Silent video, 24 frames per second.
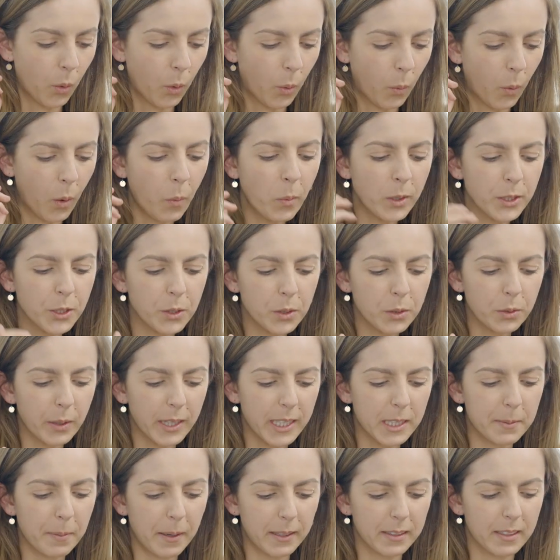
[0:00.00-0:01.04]
What would you
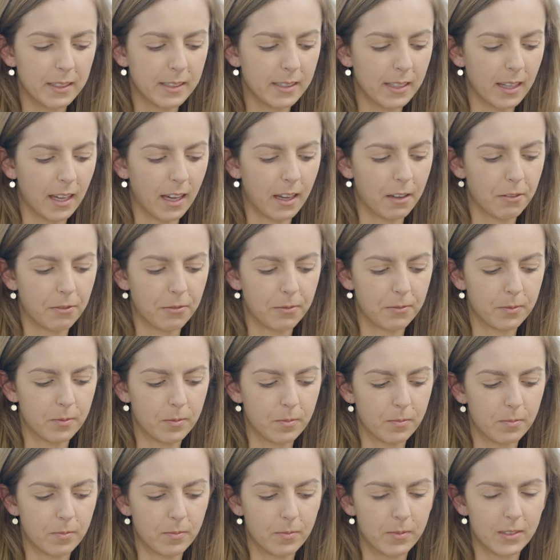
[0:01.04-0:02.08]
expect to see if
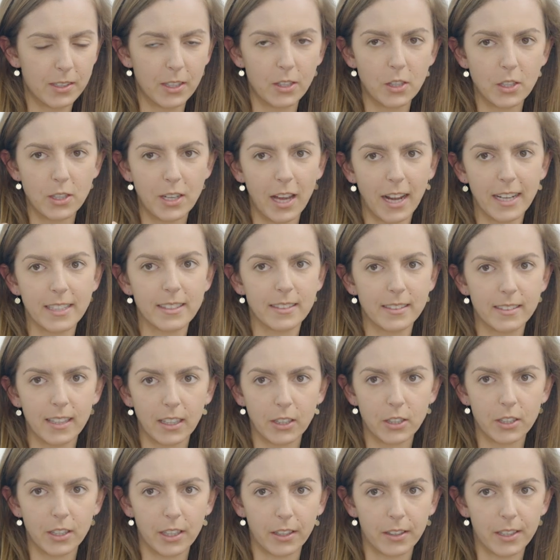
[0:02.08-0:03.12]
digitized
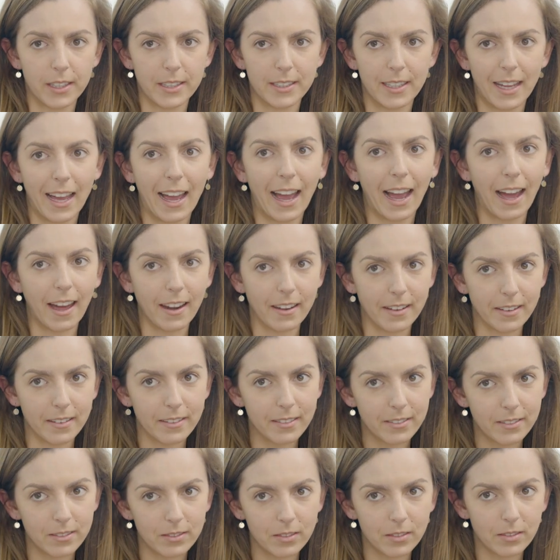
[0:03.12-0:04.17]
dictionaries had
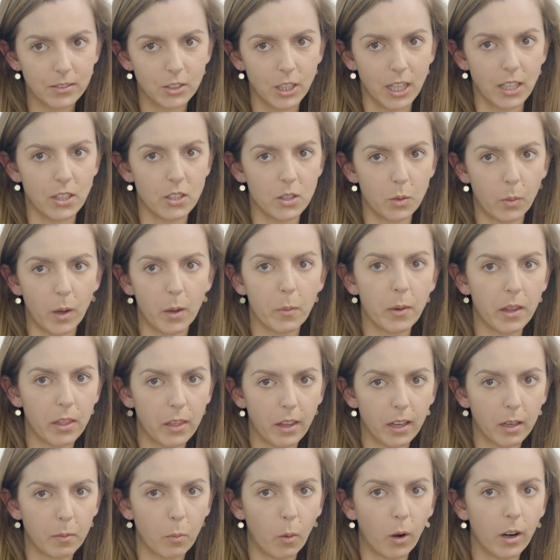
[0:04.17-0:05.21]
changed the way we
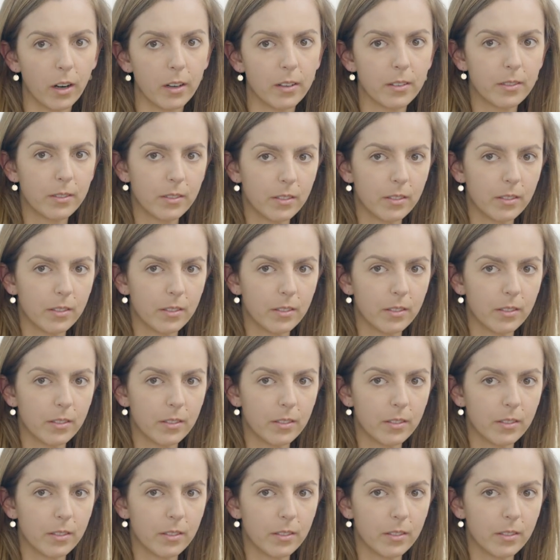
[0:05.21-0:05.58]
think more?